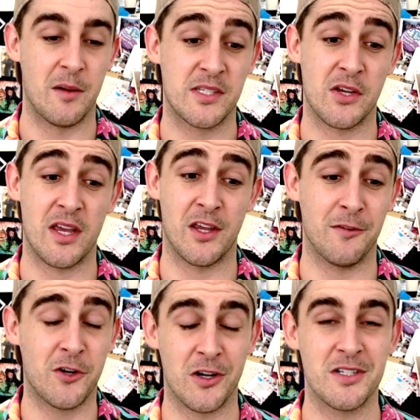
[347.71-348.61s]
So yeah,
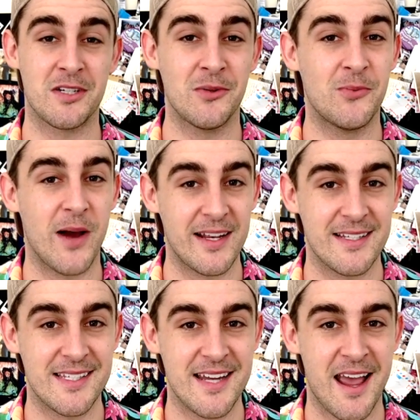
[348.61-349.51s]
you've got until
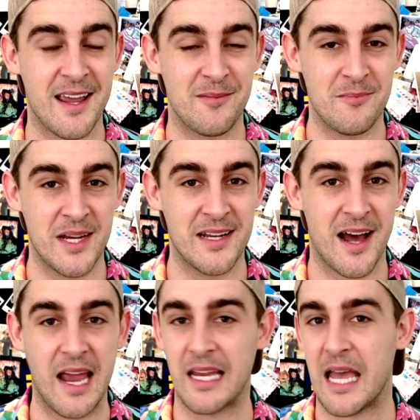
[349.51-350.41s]
Wednesday at
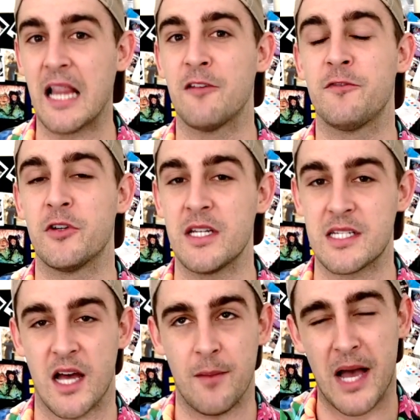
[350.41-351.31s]
midnight, California
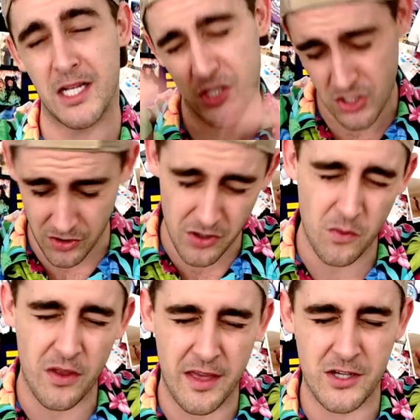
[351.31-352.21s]
time. I don't know
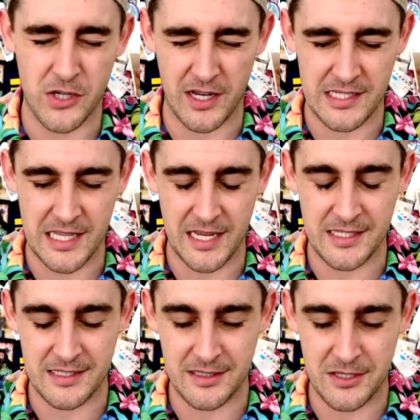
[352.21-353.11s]
what that
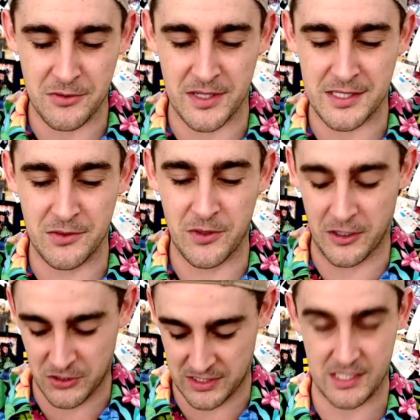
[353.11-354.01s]
translates to the rest of the
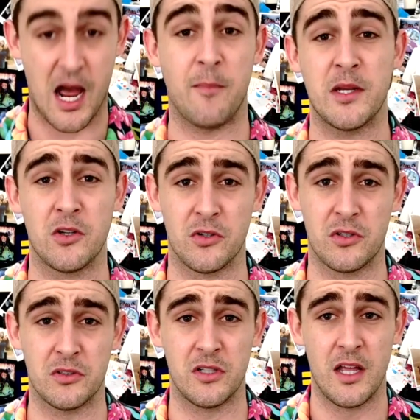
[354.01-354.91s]
world. Just type in
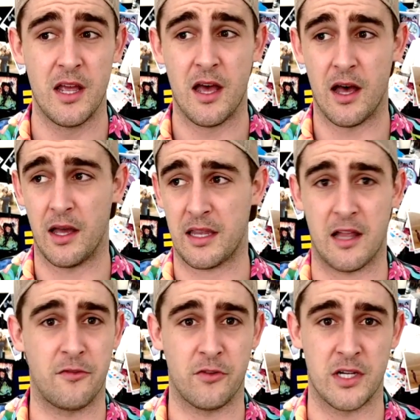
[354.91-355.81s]
Google
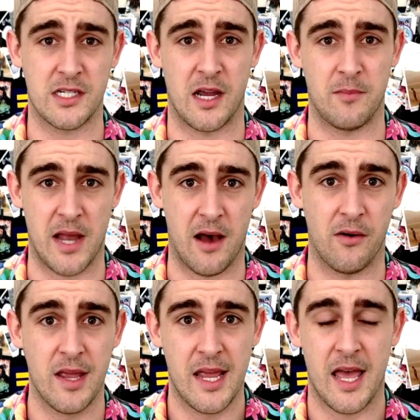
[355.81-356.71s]
California time now,
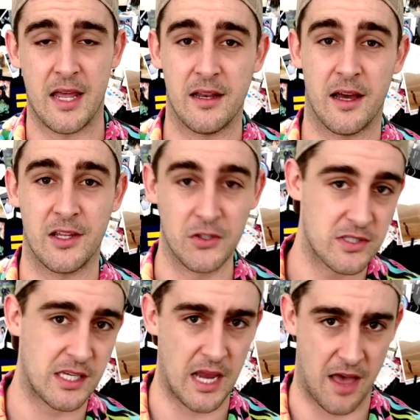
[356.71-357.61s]
and you'll
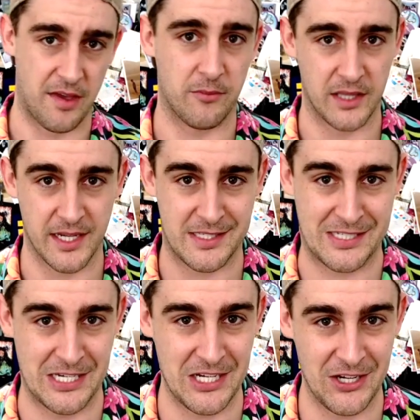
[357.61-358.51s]
see how that
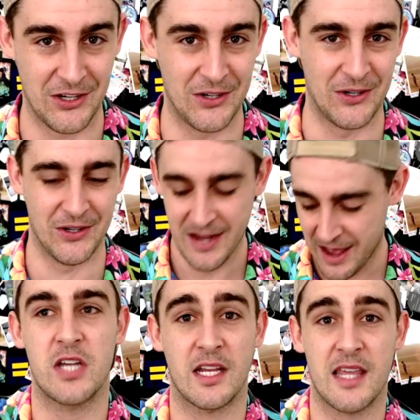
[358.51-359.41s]
relates to you.
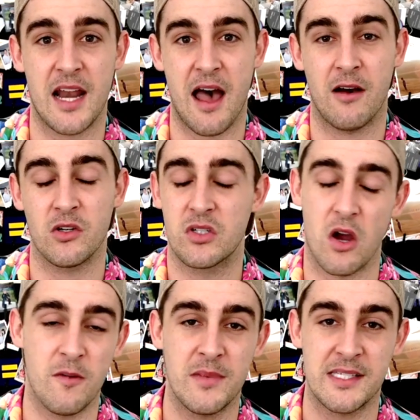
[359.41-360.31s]
Check that out.
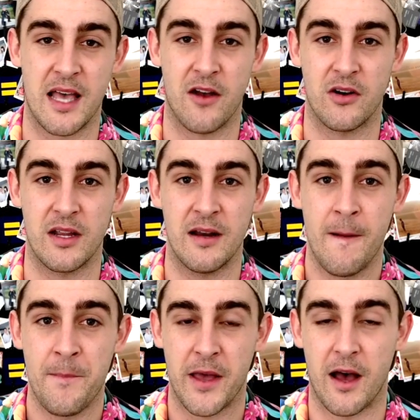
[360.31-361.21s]
Don't miss out on it.
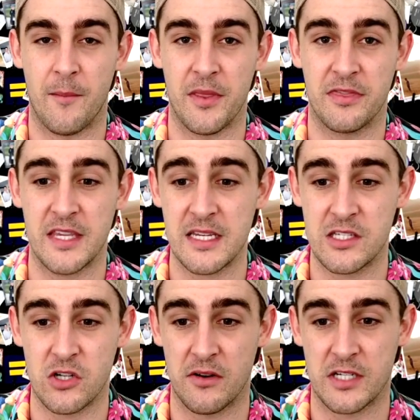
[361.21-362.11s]

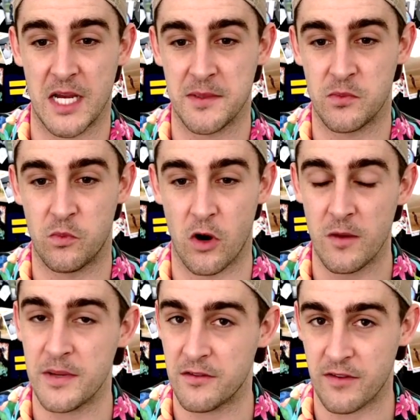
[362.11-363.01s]
These journal tapes won't be